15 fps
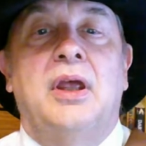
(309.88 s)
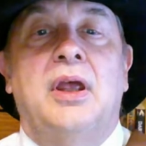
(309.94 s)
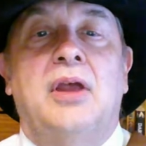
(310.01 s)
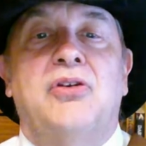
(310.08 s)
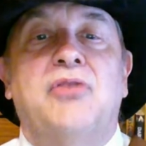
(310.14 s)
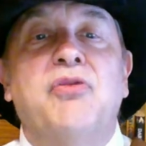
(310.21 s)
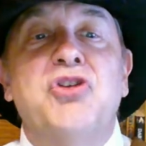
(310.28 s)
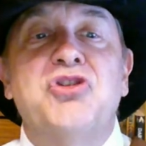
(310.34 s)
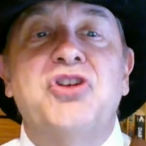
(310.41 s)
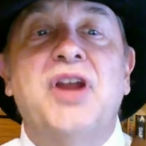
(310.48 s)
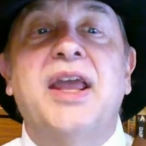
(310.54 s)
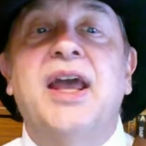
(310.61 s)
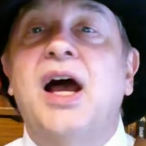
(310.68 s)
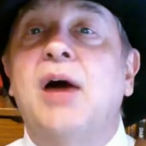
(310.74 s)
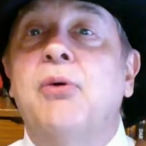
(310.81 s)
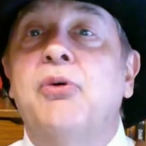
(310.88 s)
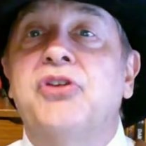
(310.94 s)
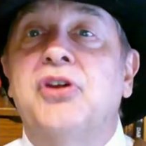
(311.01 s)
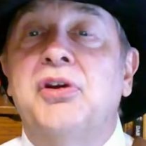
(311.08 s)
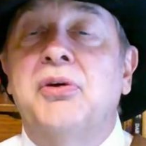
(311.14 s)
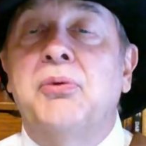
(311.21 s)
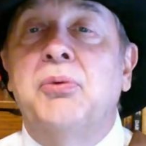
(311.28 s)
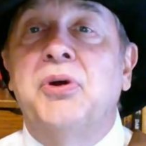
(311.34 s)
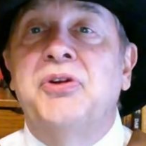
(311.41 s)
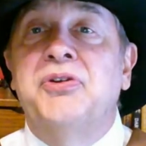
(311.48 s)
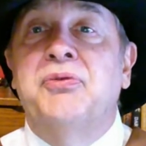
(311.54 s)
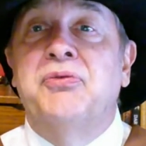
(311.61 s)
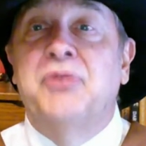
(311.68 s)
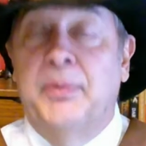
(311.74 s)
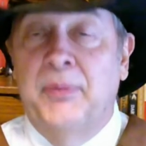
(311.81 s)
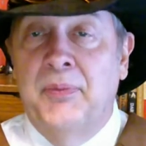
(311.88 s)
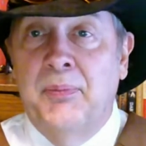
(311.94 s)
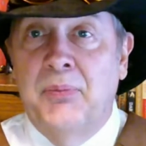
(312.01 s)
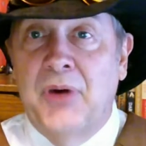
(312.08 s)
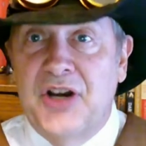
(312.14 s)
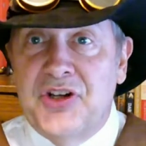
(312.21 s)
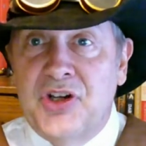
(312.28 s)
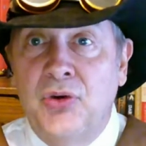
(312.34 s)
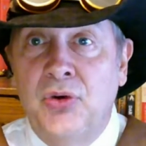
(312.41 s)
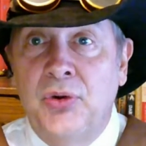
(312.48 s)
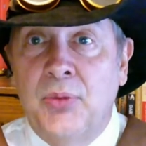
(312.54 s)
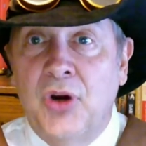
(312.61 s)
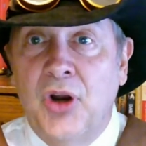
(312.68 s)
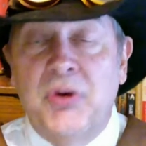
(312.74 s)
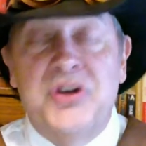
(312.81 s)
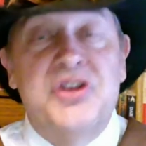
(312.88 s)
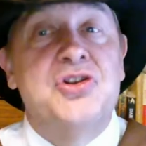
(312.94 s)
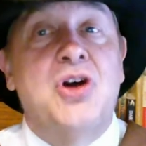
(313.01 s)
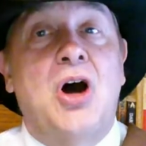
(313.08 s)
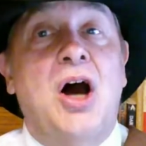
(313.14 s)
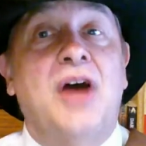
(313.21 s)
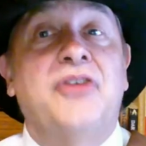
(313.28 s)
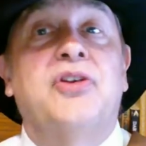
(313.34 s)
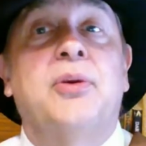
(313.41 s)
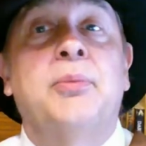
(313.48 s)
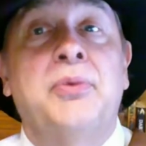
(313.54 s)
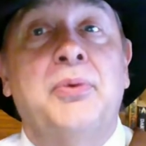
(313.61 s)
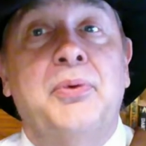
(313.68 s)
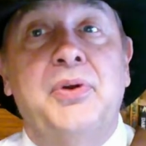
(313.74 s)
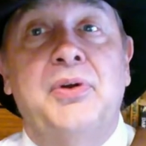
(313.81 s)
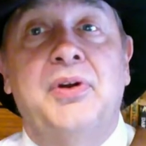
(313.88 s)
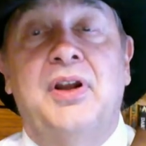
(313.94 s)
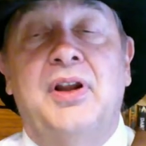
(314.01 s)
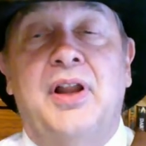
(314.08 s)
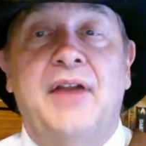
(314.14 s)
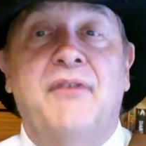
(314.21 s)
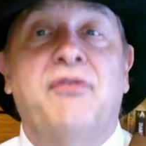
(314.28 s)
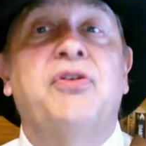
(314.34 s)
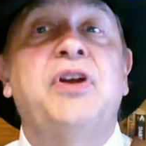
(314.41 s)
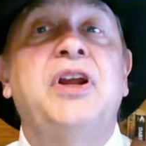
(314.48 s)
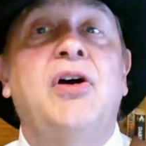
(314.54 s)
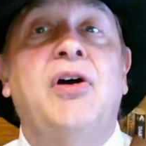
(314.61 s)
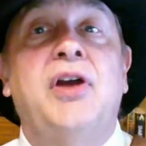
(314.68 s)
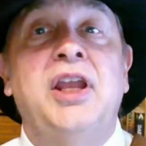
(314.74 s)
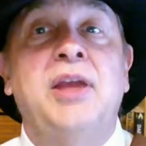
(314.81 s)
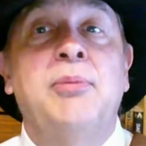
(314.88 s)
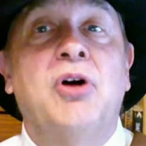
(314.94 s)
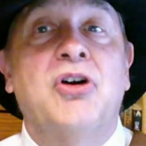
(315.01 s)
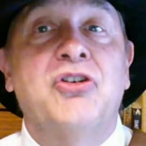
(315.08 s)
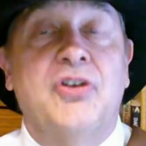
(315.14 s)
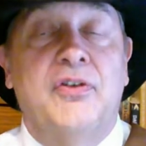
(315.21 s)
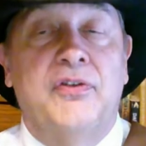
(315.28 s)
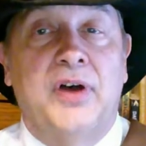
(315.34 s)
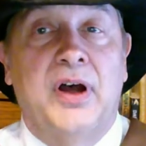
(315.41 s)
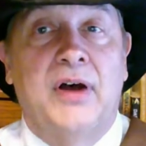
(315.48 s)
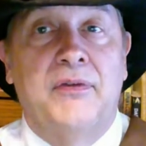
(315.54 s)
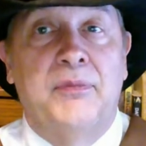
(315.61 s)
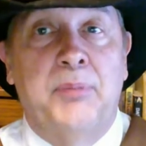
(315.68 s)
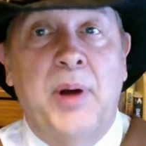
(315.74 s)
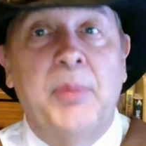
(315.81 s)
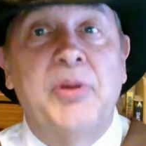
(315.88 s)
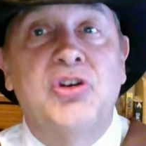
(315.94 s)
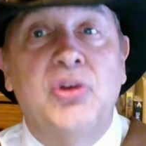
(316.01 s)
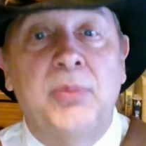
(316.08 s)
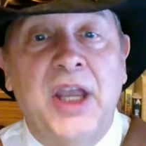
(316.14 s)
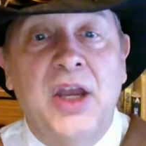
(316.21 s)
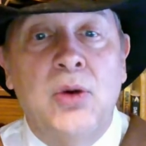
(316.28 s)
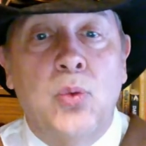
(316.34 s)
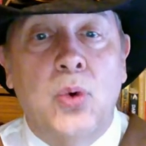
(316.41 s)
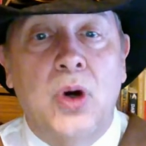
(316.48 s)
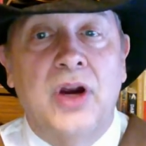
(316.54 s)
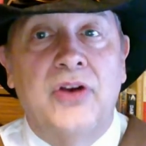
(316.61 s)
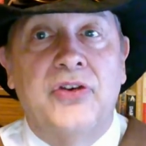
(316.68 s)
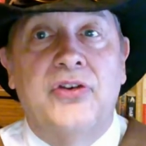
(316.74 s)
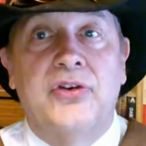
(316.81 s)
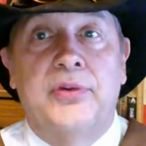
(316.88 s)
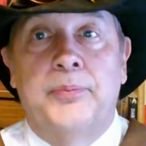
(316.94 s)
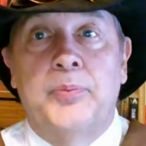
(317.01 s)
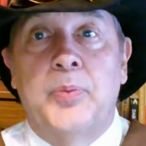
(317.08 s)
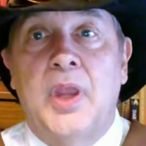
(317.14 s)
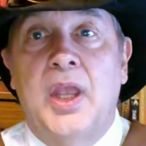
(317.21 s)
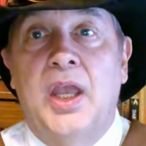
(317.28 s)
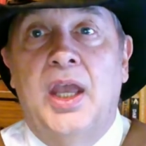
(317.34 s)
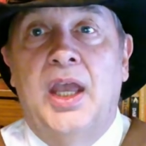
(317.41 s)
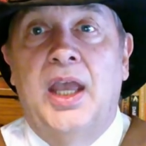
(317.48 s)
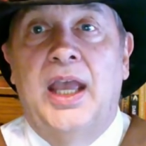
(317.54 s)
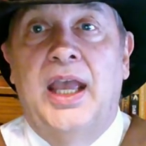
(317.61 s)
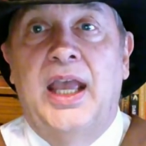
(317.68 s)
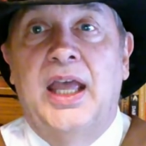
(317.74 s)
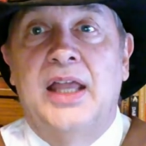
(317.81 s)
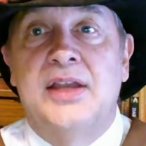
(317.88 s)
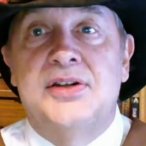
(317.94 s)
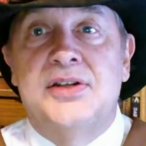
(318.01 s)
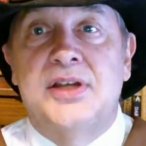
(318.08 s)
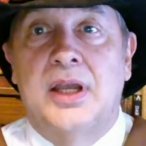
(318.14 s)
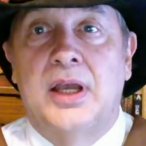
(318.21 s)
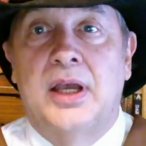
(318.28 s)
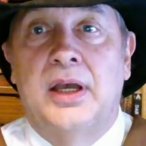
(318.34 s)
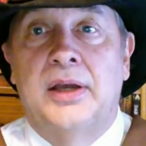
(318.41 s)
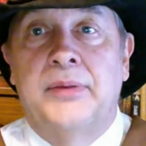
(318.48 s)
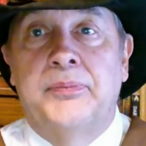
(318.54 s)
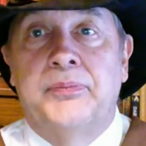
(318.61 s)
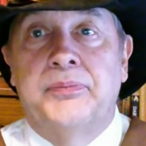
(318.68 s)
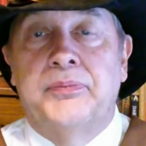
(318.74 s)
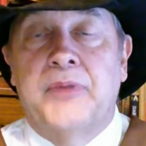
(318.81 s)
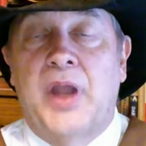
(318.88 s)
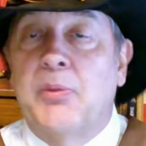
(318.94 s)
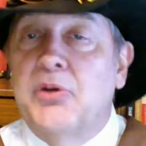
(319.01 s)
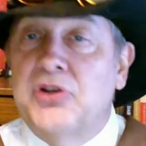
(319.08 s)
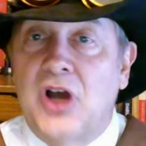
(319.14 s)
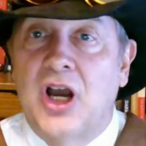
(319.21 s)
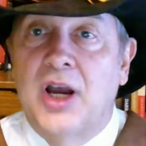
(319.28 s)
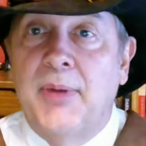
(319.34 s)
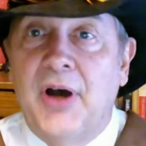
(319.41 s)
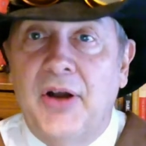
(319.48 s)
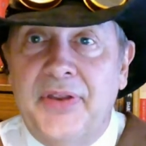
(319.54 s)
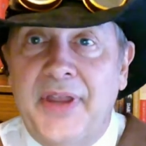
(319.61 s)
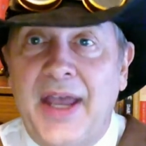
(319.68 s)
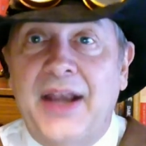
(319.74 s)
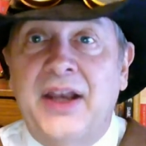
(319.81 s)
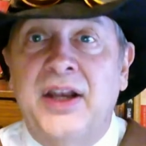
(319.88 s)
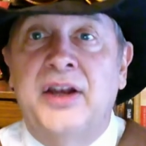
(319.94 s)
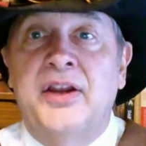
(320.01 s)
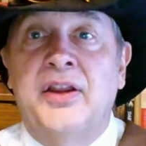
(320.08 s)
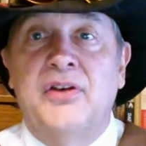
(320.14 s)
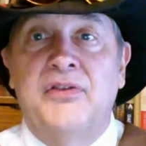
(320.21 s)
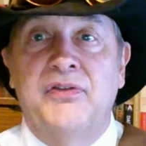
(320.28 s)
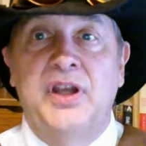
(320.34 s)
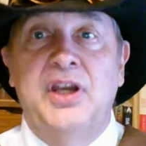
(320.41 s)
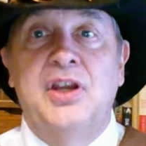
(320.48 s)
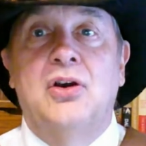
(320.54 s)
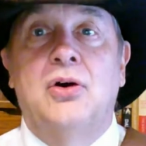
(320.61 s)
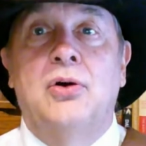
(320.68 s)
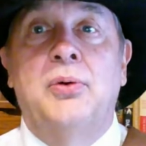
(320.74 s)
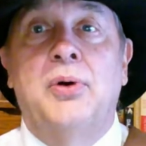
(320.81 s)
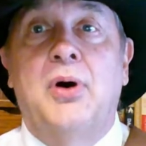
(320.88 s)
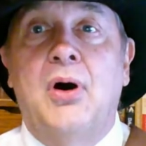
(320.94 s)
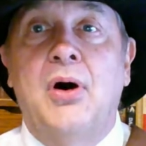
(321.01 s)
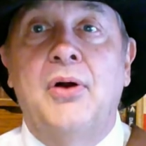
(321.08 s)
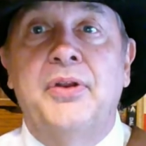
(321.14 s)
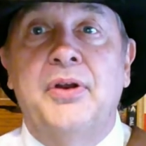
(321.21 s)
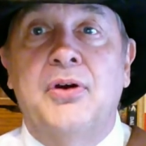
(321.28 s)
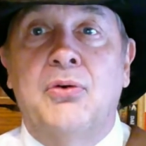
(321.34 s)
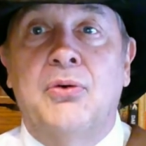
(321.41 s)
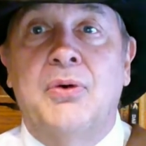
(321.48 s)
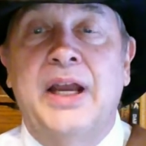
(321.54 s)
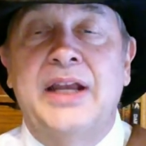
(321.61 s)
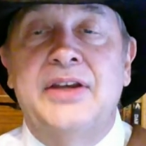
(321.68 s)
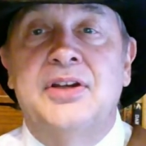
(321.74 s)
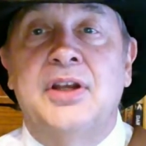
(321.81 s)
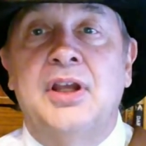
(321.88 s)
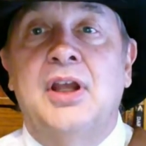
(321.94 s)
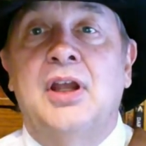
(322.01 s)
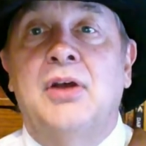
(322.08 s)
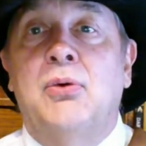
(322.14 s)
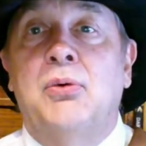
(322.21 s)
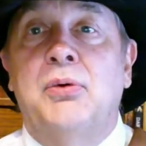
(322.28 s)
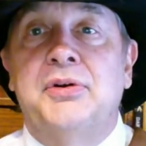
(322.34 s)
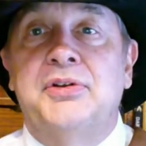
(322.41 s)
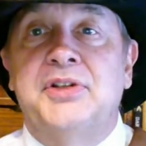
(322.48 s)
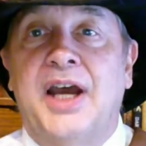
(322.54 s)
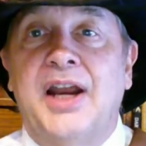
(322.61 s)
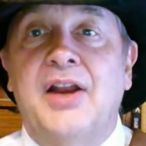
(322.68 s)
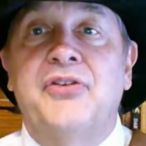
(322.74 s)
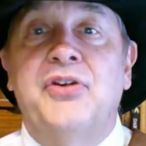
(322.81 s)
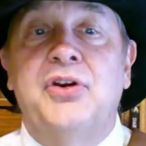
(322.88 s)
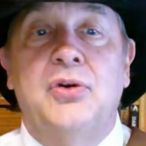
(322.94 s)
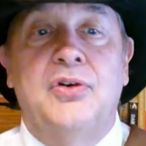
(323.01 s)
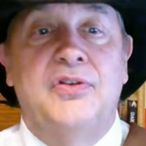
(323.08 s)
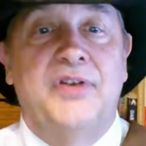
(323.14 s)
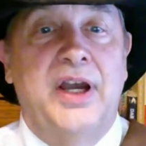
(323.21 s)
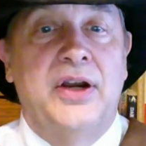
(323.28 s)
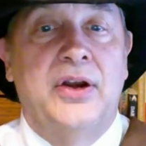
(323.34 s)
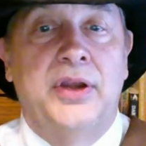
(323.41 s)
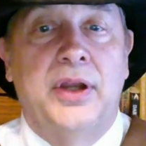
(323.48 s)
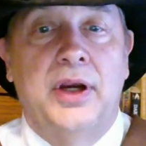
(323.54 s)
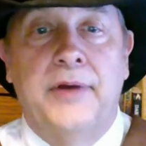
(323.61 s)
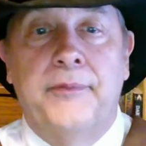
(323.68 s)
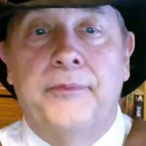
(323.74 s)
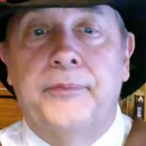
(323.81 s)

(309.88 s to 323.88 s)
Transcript: The version I got was a was from Project Gutenberg, which is awesome. You get a lot of free ebooks of, of public domain works, and uh, I will talk about that in another video. All the great titles that you can find on there.